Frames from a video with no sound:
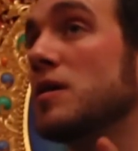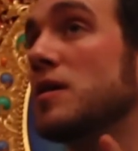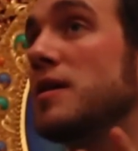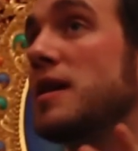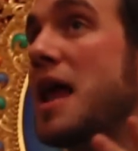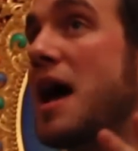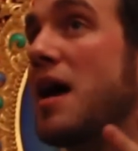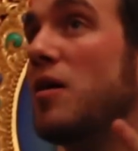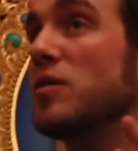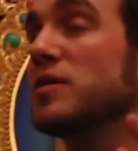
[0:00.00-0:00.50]

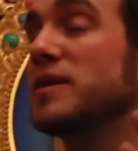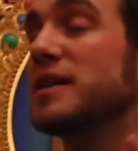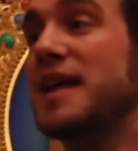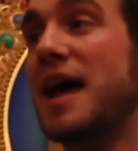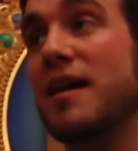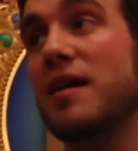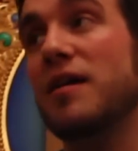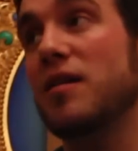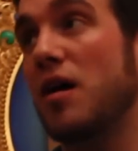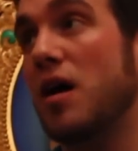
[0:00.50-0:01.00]
Now, the
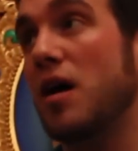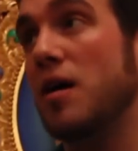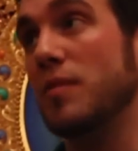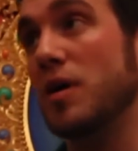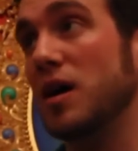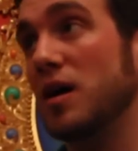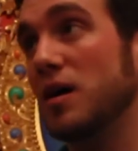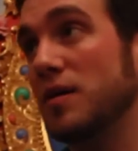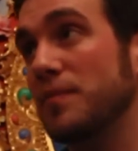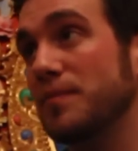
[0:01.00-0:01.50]
Dalai
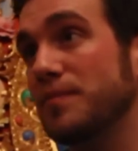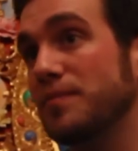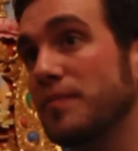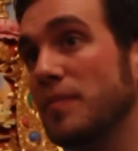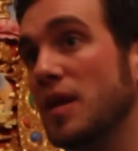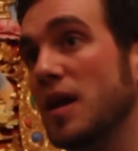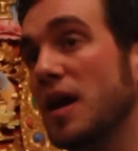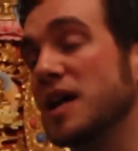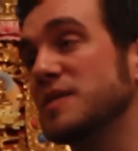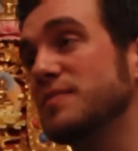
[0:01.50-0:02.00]
Lama
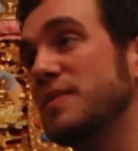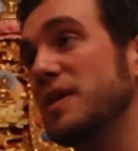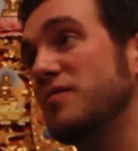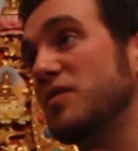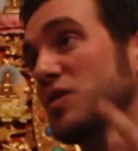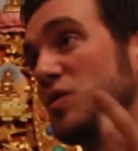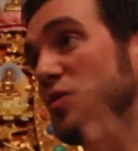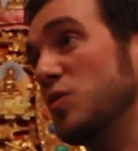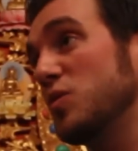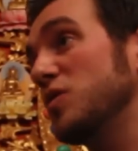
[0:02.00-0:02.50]
has been
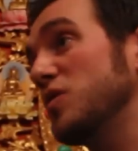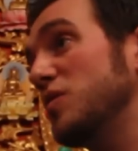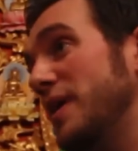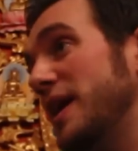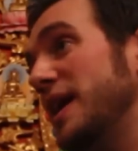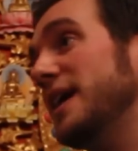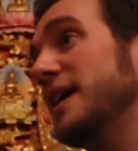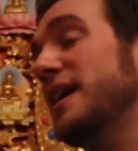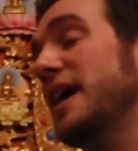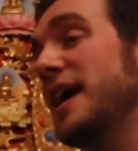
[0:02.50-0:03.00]
recorded on
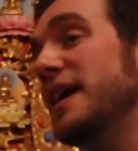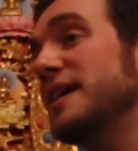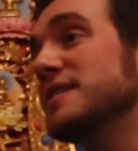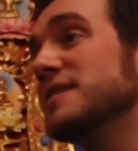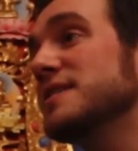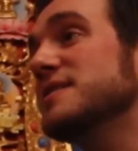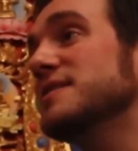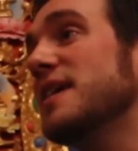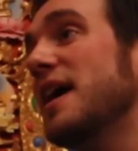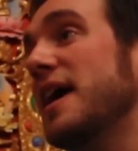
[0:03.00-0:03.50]
many
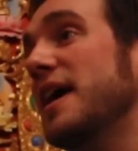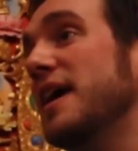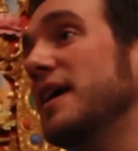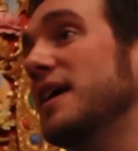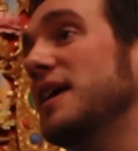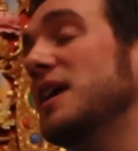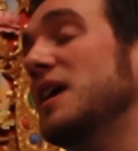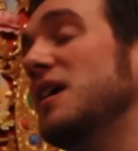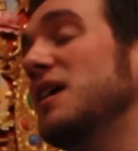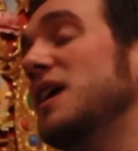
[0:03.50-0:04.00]
occasions
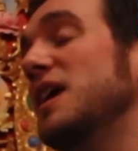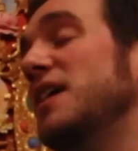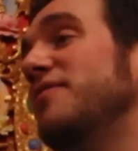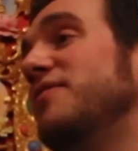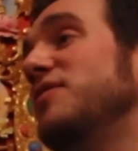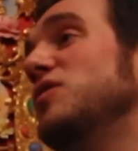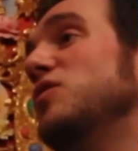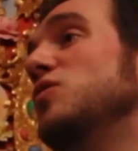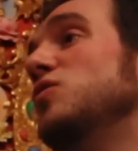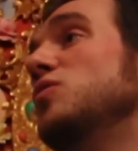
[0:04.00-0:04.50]
saying,
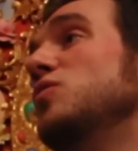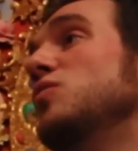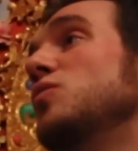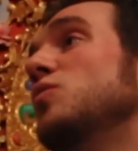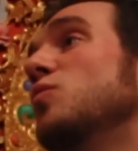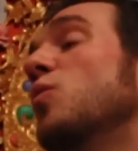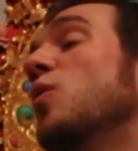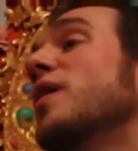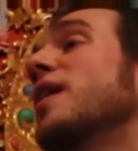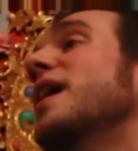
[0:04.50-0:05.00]
if
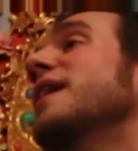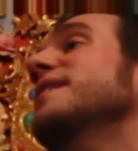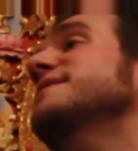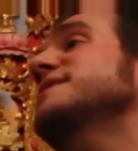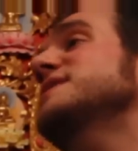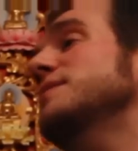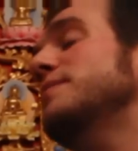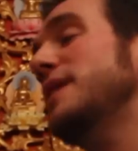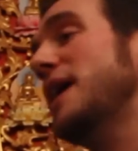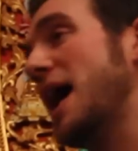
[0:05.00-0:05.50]
you want
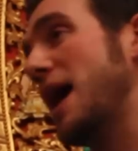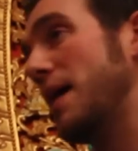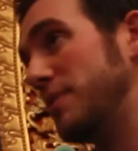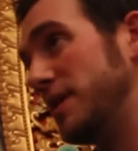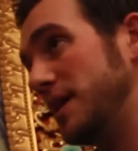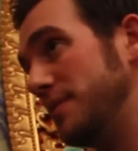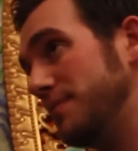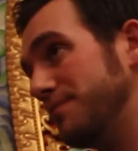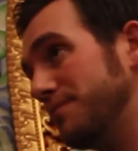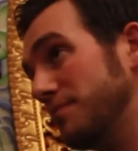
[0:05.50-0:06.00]
others to be
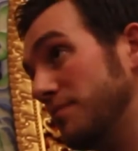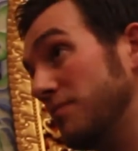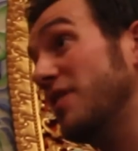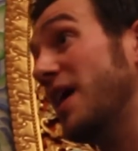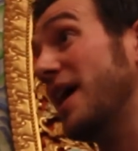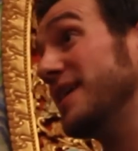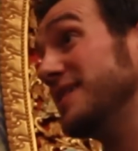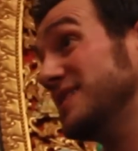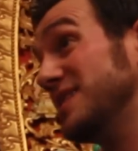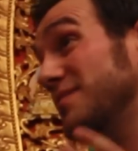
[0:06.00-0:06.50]
happy,
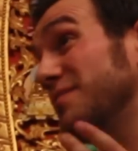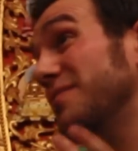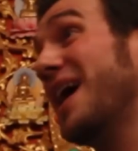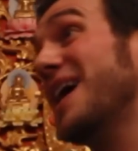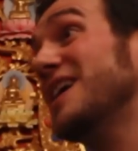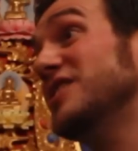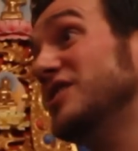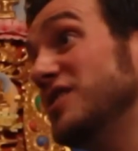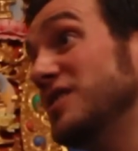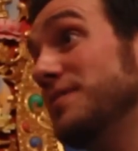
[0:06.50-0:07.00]
practice
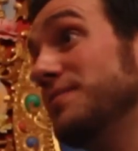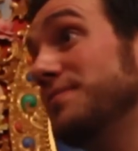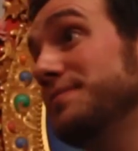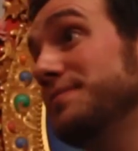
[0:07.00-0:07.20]
compassion.